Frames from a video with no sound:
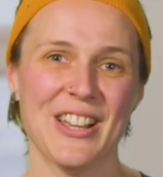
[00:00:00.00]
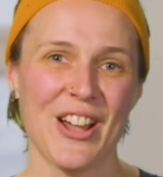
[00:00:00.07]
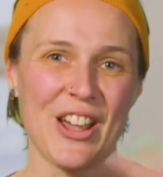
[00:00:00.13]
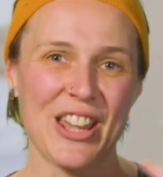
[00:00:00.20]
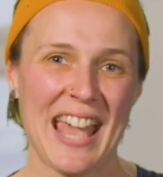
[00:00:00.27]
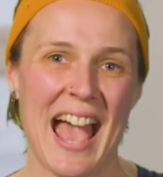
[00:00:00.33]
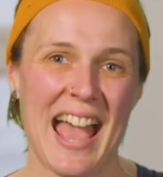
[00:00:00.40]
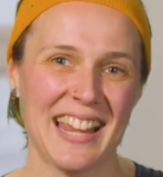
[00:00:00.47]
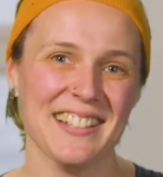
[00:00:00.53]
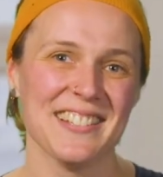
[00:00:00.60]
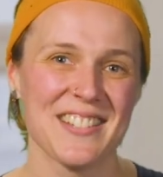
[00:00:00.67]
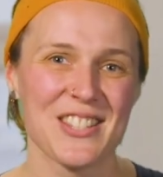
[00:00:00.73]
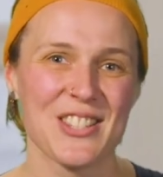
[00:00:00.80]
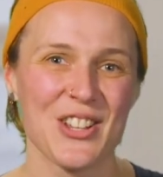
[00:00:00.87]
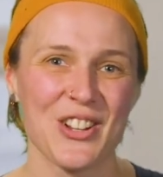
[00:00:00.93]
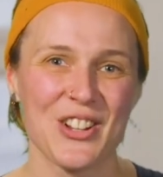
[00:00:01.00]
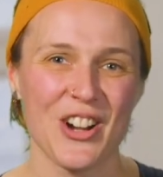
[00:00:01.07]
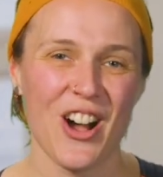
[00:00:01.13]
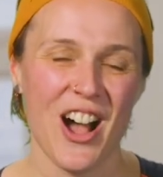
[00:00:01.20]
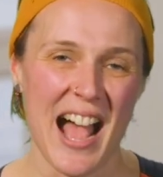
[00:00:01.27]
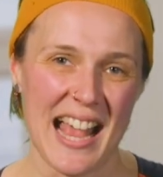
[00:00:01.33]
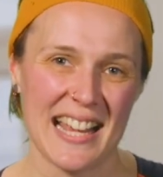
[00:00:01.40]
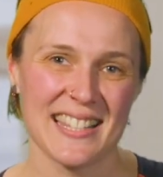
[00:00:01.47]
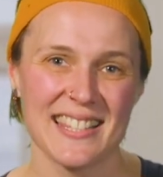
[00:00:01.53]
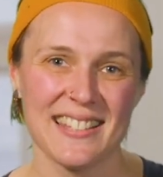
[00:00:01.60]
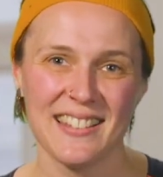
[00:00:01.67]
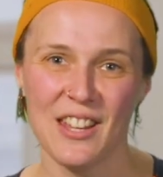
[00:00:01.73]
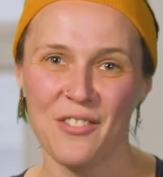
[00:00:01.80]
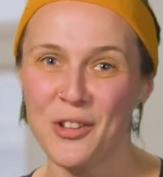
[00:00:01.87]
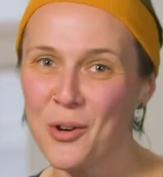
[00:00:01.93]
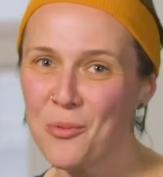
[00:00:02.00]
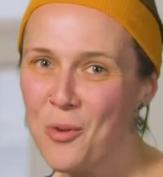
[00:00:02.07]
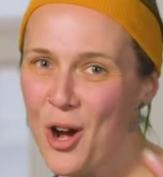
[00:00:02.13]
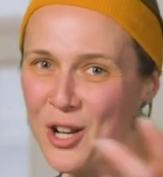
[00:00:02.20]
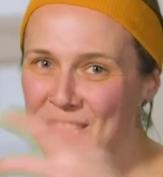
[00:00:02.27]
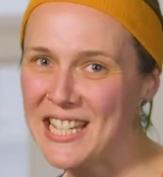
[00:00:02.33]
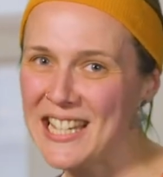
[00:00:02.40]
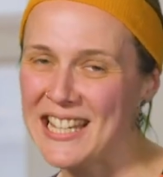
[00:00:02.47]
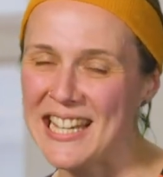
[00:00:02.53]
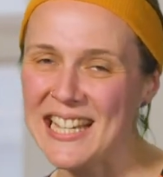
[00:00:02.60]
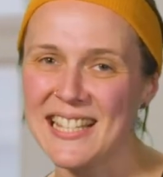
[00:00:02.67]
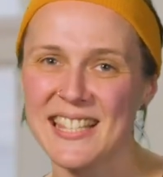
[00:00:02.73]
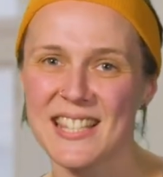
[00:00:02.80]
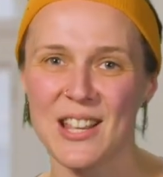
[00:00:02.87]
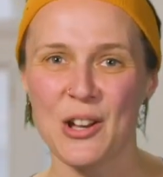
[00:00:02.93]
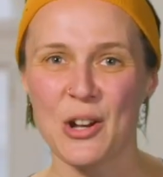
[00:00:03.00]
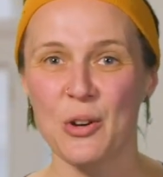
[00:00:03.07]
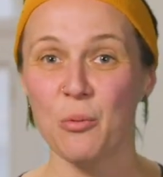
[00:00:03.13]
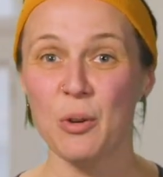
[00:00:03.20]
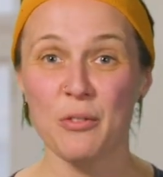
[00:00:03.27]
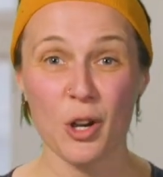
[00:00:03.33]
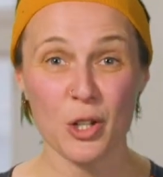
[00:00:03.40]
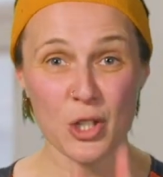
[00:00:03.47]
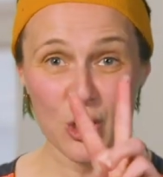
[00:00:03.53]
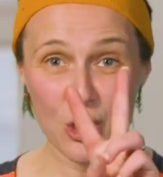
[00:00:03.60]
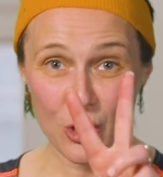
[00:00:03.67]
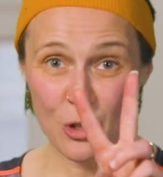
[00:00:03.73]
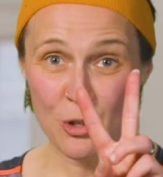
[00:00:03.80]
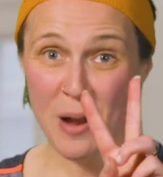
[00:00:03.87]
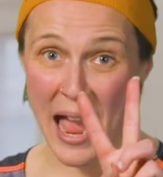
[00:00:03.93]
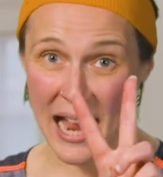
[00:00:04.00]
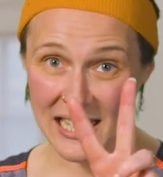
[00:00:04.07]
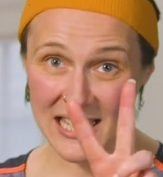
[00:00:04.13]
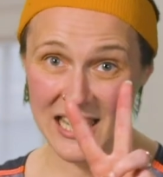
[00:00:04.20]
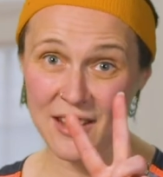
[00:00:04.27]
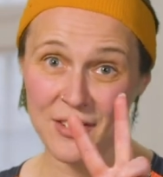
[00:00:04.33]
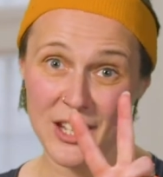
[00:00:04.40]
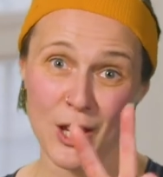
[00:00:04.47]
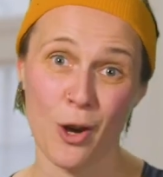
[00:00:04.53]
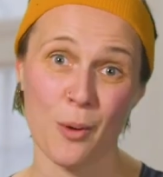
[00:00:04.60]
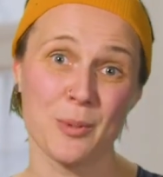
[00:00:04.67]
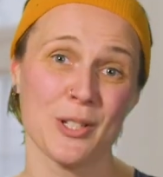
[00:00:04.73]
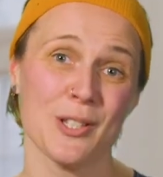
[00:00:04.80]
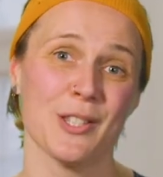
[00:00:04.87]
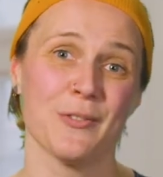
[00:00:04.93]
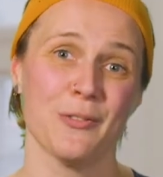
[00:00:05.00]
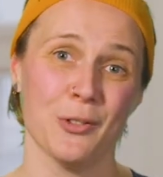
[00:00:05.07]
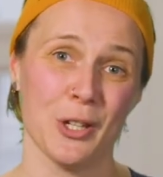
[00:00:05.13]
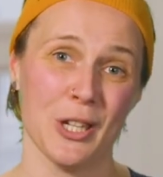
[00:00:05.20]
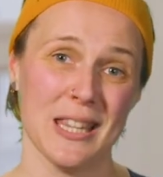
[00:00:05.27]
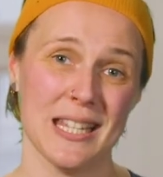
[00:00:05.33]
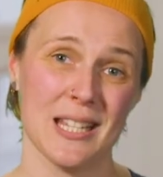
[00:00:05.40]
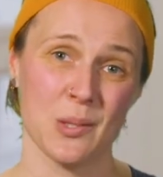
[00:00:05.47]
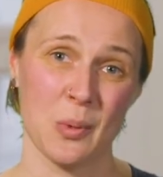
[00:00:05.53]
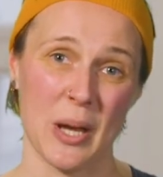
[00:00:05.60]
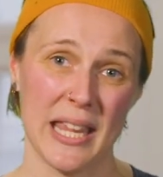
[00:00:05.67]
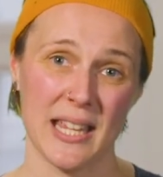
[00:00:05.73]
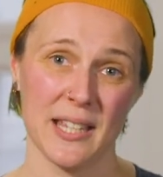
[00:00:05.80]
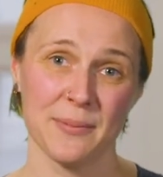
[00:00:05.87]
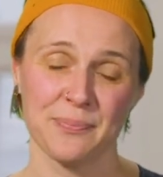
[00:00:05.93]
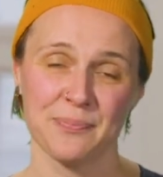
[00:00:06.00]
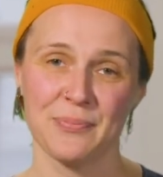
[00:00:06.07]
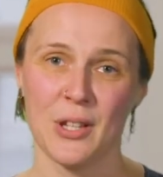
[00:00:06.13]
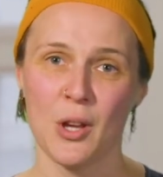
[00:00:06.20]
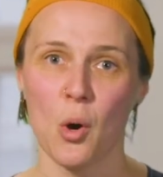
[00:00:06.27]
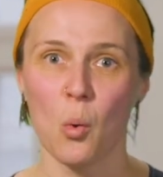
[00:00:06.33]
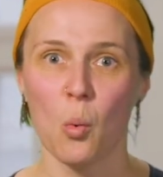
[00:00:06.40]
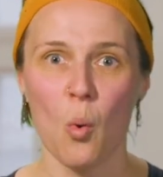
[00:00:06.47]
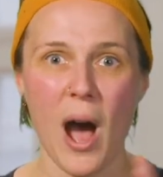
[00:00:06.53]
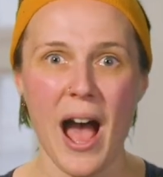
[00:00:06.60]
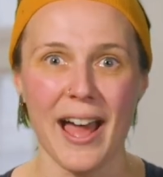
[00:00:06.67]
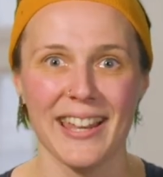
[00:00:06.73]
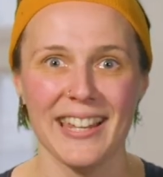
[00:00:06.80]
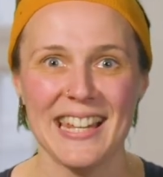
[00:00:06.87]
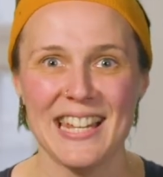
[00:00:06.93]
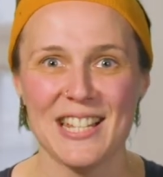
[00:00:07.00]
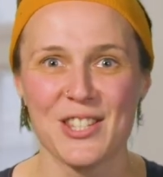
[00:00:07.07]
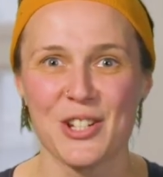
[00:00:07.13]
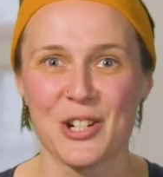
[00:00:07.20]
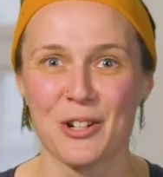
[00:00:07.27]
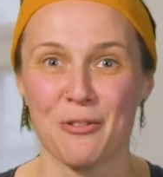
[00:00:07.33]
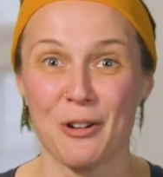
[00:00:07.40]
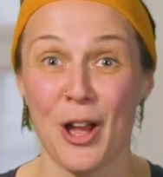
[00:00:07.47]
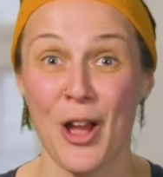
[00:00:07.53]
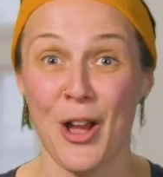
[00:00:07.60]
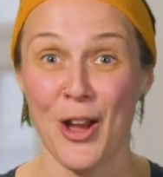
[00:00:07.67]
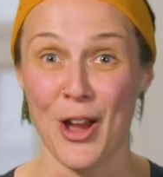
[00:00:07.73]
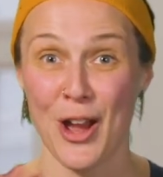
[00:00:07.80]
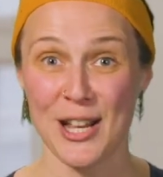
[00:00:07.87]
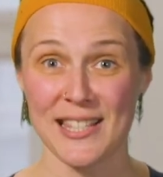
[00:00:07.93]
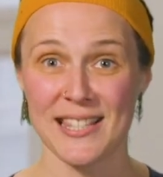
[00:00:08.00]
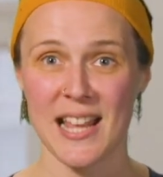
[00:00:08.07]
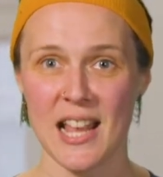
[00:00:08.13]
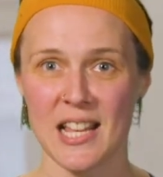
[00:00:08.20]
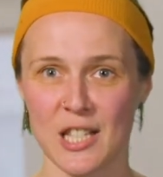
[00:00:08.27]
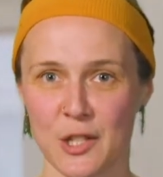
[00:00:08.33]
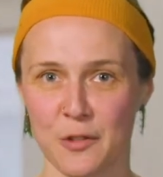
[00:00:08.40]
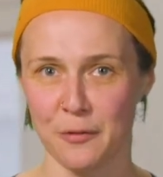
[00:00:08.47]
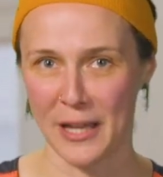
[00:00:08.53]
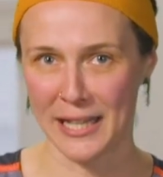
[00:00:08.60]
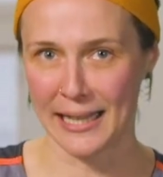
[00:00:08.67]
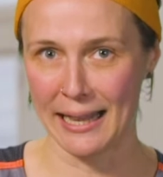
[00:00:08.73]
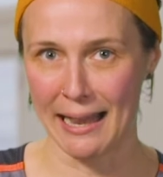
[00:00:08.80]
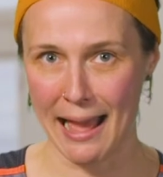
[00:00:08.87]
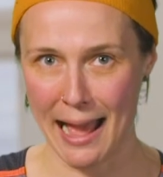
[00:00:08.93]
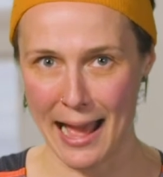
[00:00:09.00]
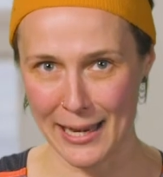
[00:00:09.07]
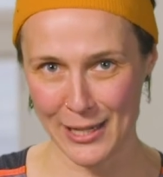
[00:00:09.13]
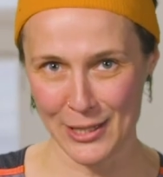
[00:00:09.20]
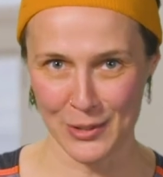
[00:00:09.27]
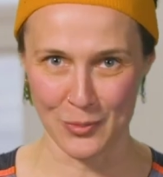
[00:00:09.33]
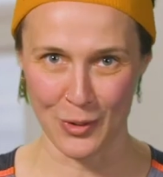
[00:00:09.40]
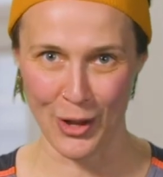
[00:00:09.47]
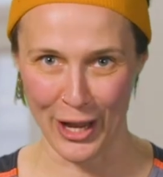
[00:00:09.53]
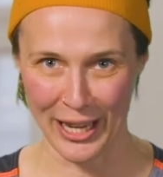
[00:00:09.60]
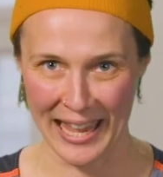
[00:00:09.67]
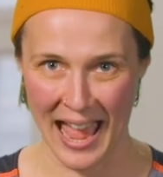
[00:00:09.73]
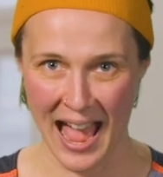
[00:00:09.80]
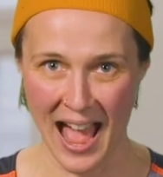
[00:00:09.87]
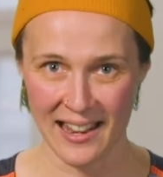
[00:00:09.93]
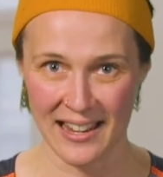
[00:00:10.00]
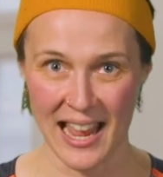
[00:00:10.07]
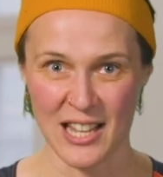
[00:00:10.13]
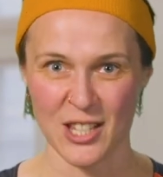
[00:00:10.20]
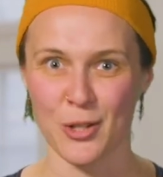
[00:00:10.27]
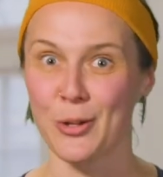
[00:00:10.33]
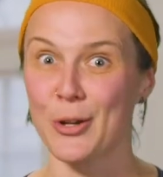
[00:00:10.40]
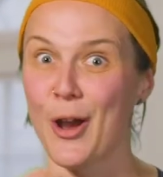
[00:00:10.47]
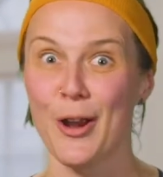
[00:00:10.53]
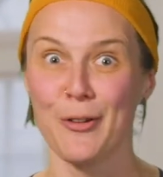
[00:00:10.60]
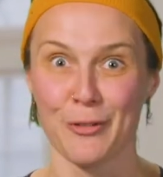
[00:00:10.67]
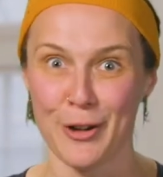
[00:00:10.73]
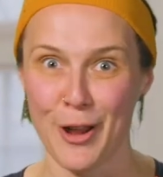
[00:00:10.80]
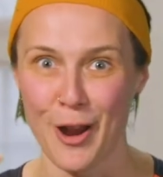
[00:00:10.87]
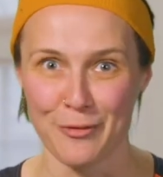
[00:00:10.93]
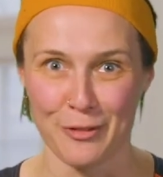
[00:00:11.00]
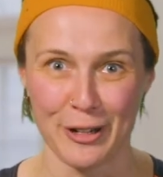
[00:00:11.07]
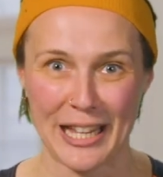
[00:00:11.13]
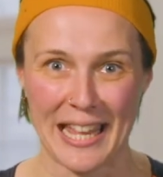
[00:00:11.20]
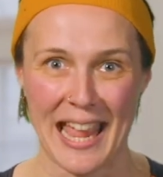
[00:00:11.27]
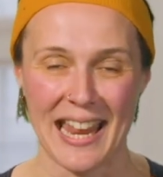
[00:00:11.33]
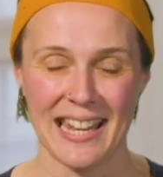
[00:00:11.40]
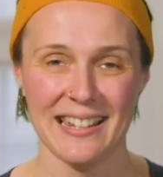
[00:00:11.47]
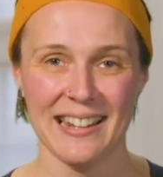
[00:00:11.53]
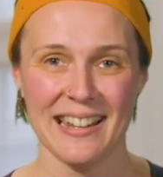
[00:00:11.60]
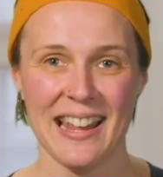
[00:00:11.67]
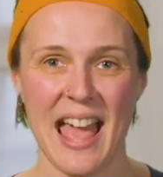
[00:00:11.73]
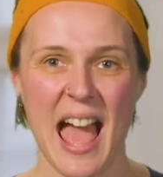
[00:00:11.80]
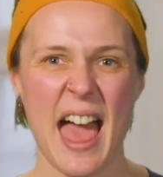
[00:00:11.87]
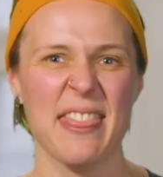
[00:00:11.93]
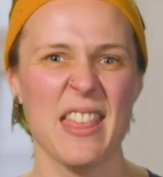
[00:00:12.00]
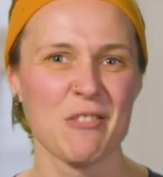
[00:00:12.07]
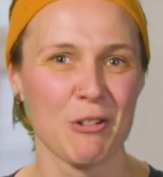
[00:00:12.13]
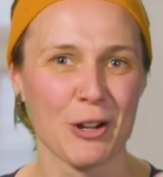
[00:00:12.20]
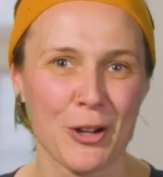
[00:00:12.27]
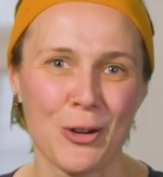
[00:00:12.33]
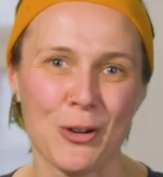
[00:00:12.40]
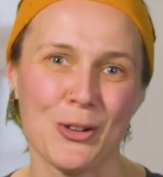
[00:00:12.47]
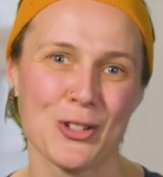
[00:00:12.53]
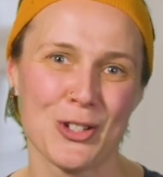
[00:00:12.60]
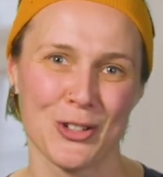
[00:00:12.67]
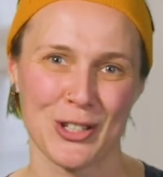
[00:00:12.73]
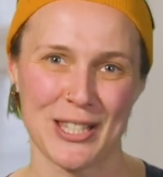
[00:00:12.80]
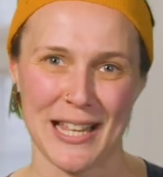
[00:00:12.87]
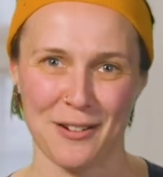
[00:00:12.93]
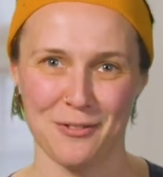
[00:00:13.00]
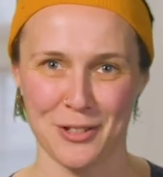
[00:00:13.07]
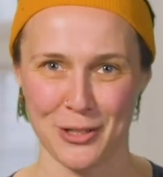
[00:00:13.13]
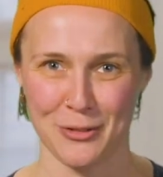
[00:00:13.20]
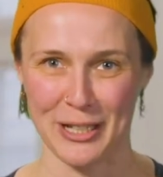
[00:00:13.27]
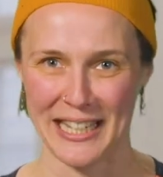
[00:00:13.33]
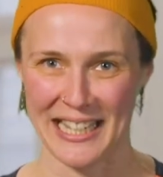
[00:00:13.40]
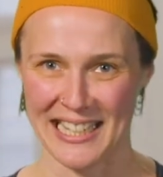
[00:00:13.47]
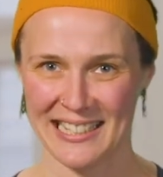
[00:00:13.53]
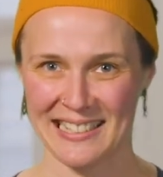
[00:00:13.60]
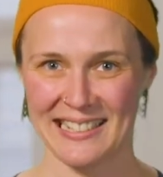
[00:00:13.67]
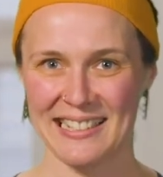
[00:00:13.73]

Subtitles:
Okay, so guys, if you're watching this, we've got two activity options for you this week. One is to rehearse Svetlana's workout and do it over and over again, and then record yourself doing it.